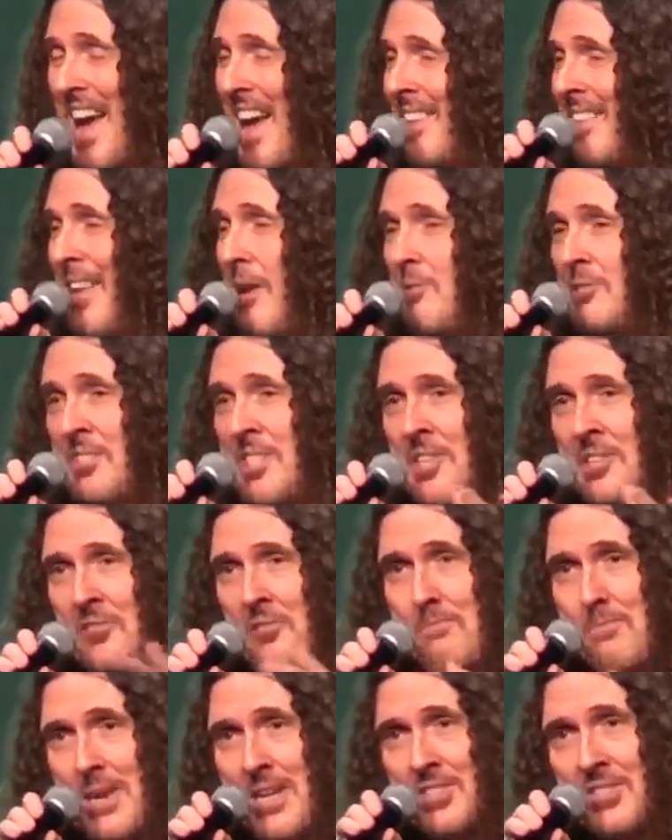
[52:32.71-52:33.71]
And they would send
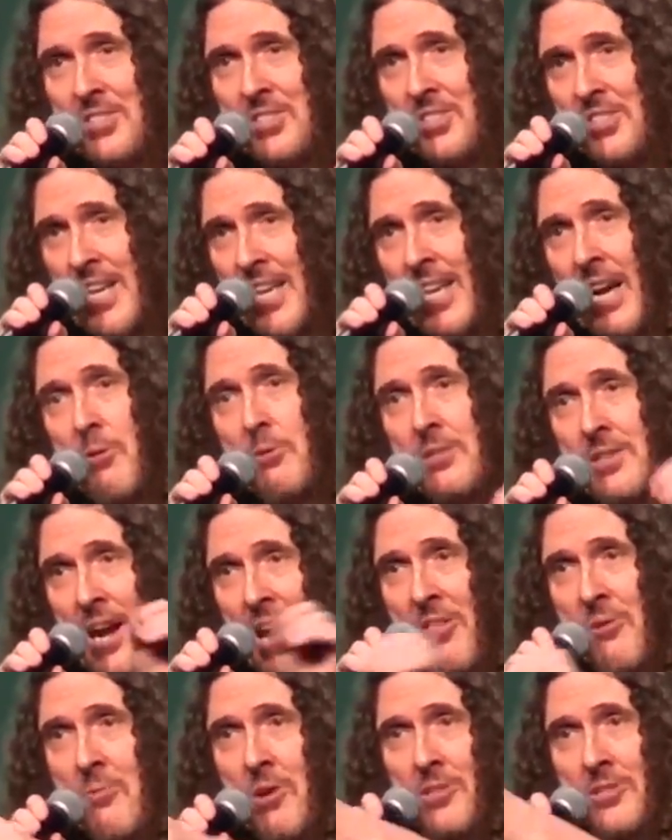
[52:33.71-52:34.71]
me the pieces and I would
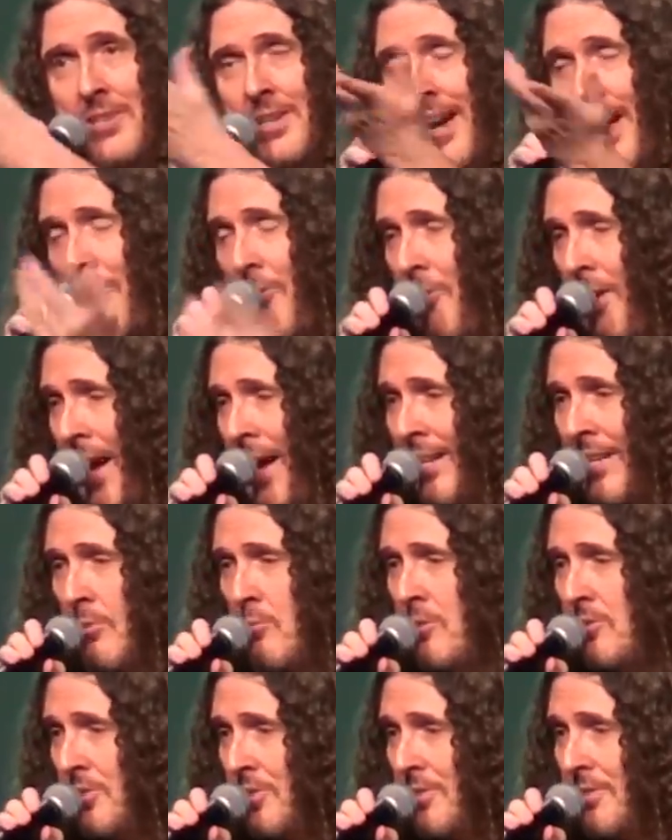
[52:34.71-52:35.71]
tie them all together, and
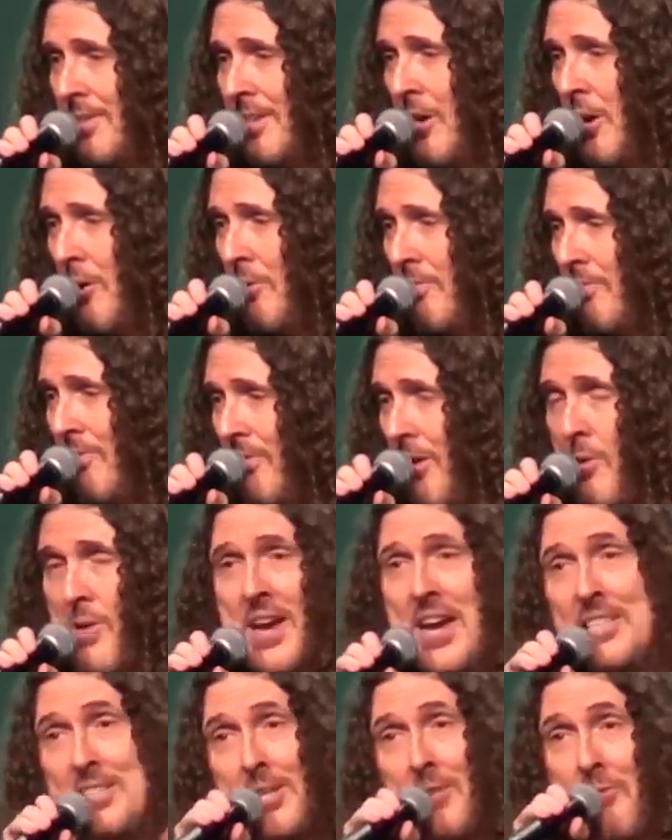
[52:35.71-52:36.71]
it was, you know,
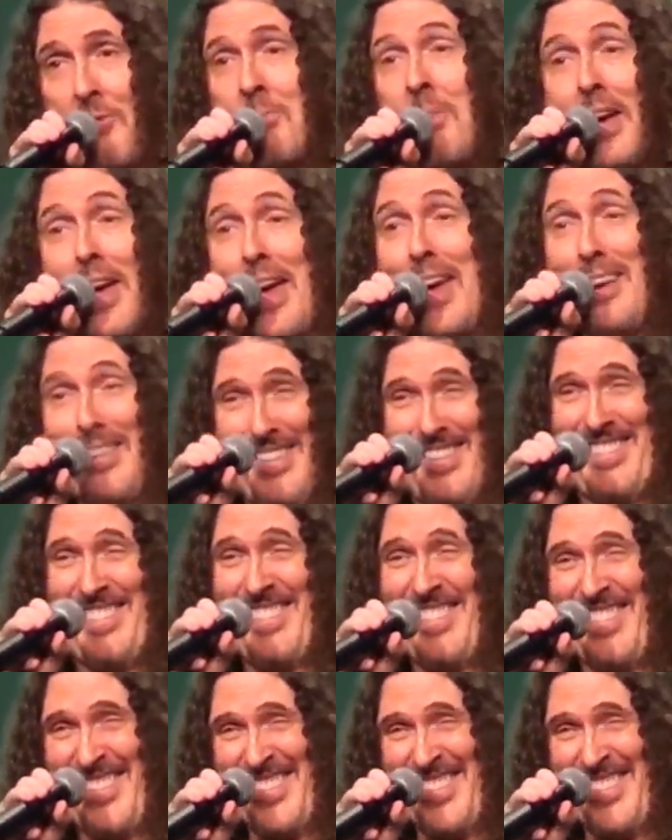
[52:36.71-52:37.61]
very easy for me.